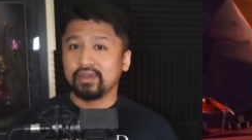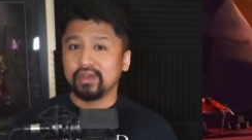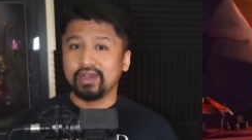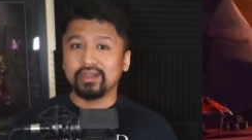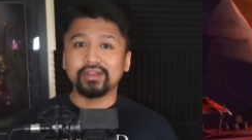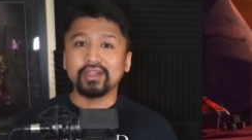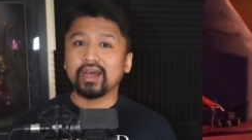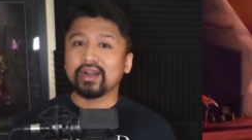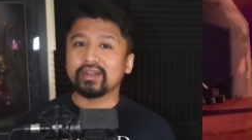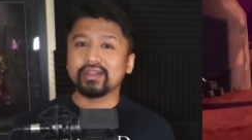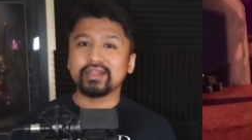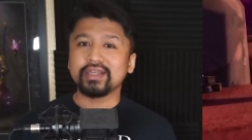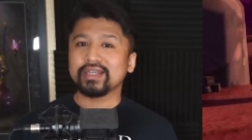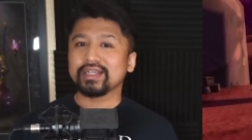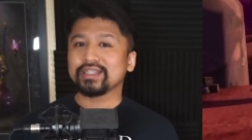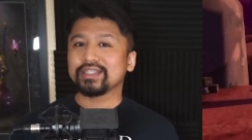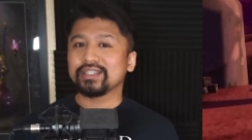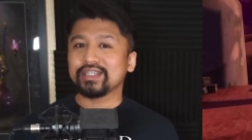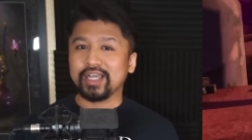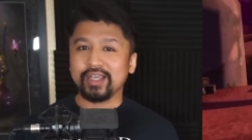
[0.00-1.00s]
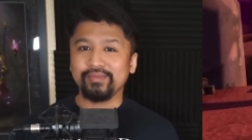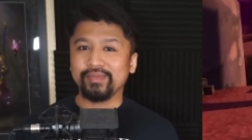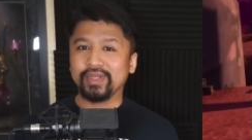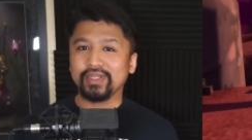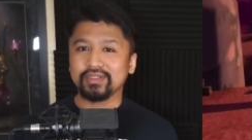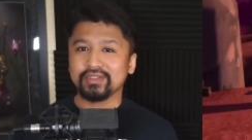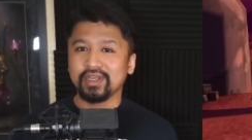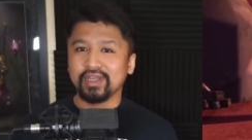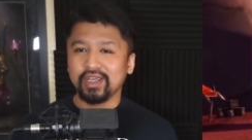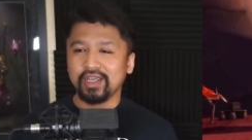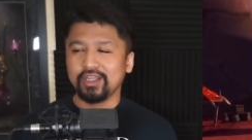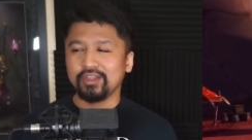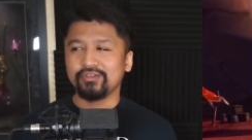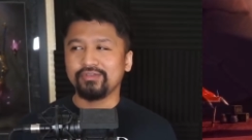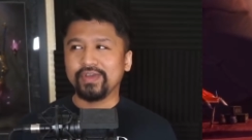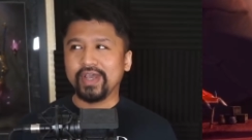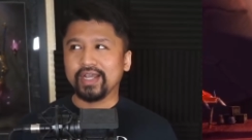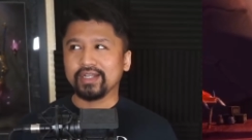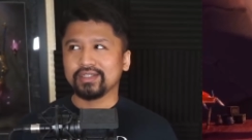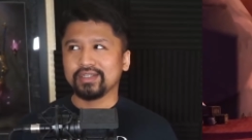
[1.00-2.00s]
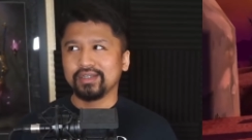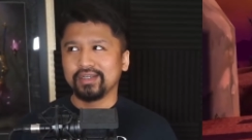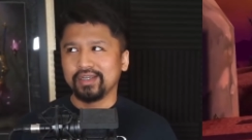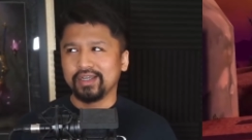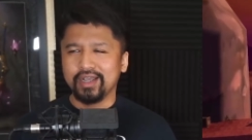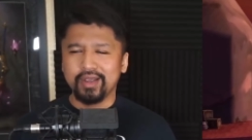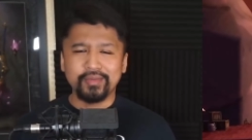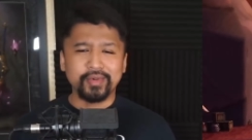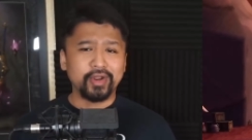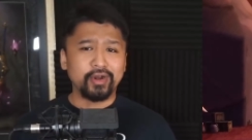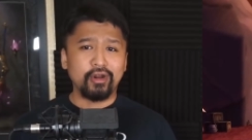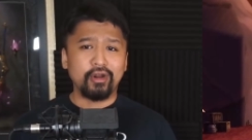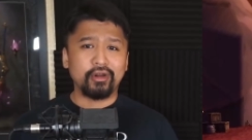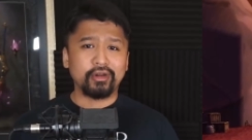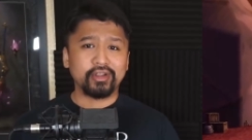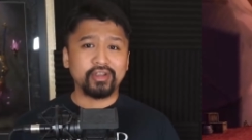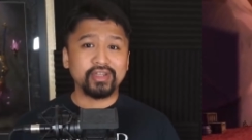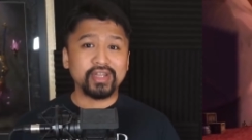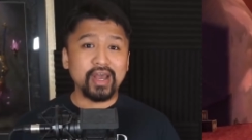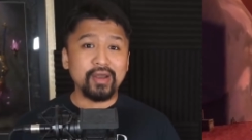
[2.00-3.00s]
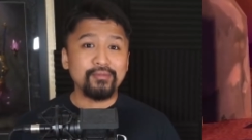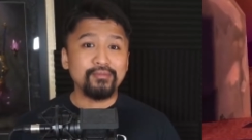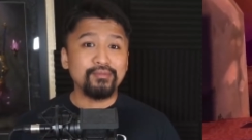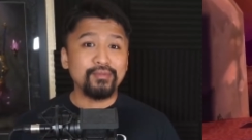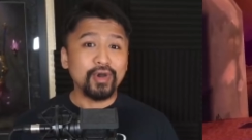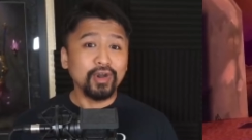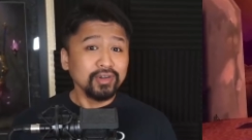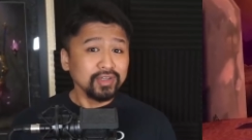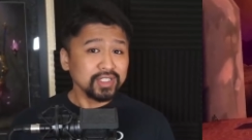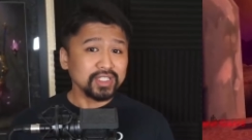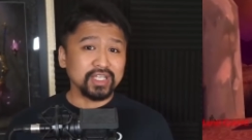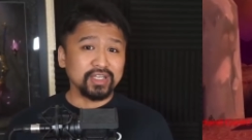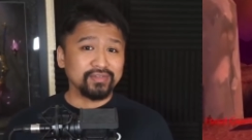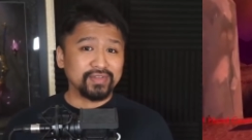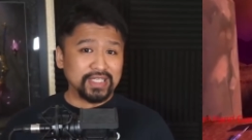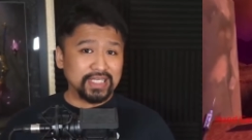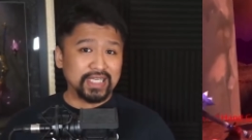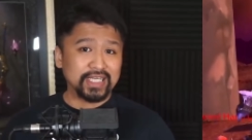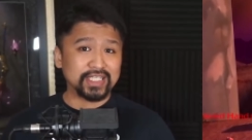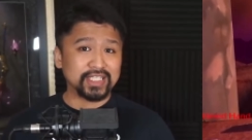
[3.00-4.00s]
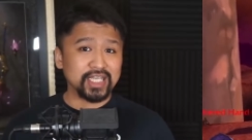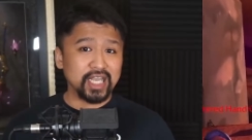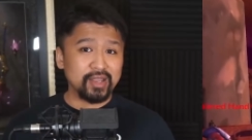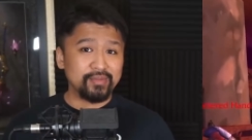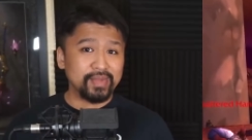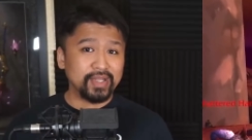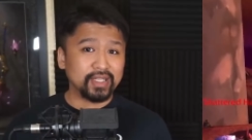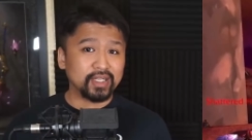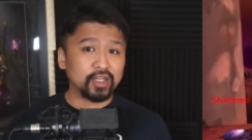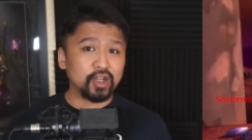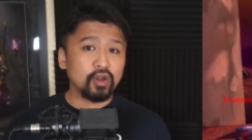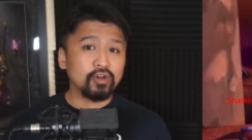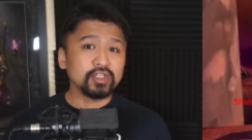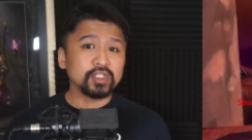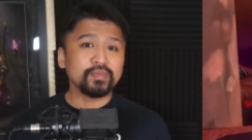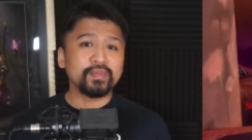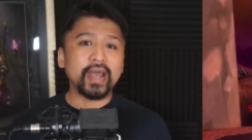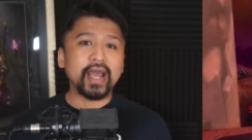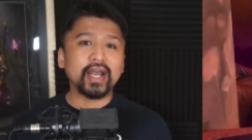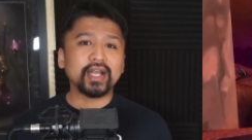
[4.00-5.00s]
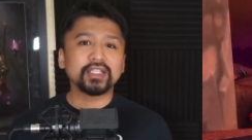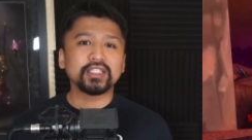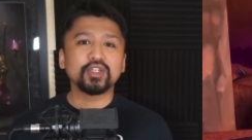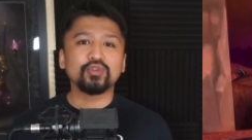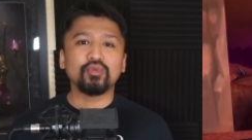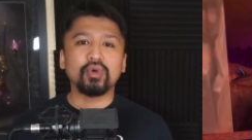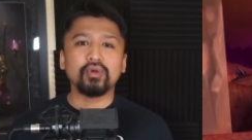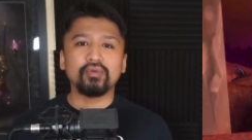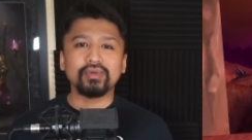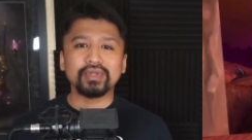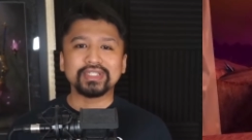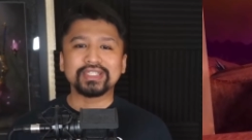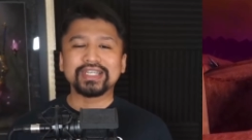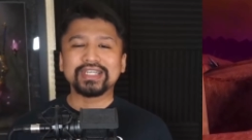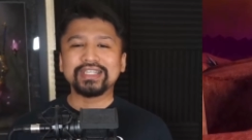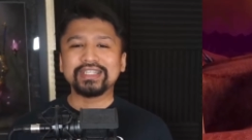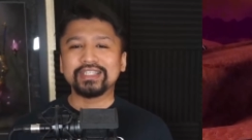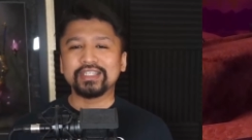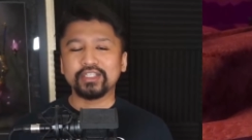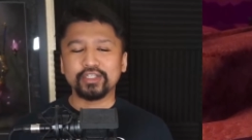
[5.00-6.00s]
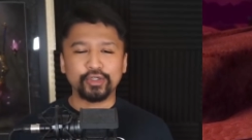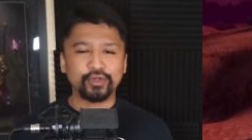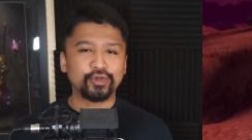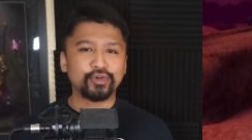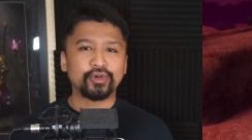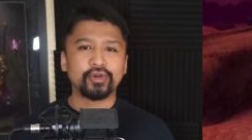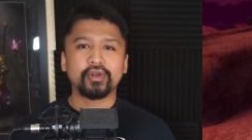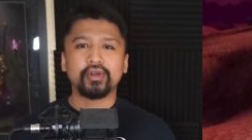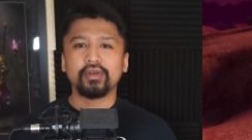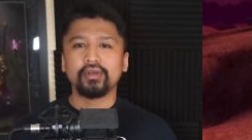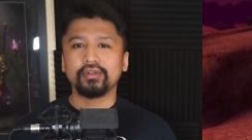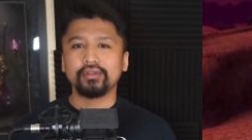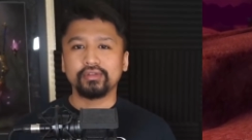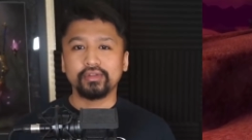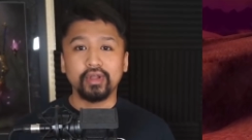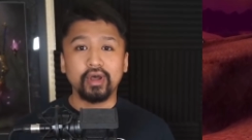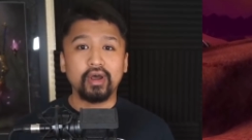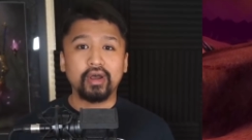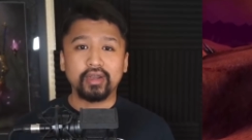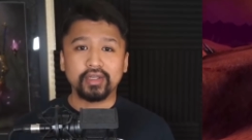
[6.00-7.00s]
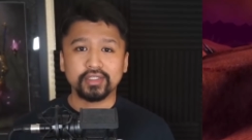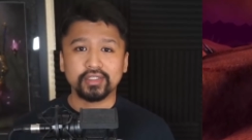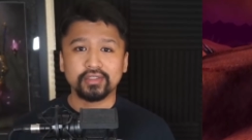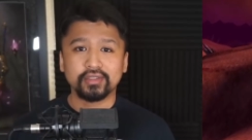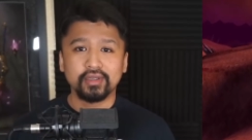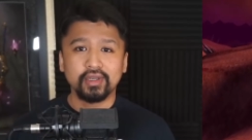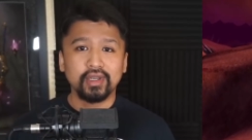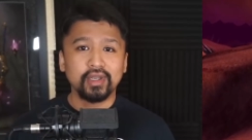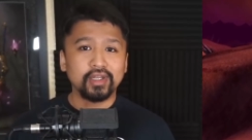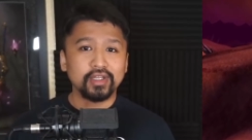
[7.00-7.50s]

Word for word: A lot of the excitement, in fact, I'm going to argue that most of the excitement goes back to what was considered lost.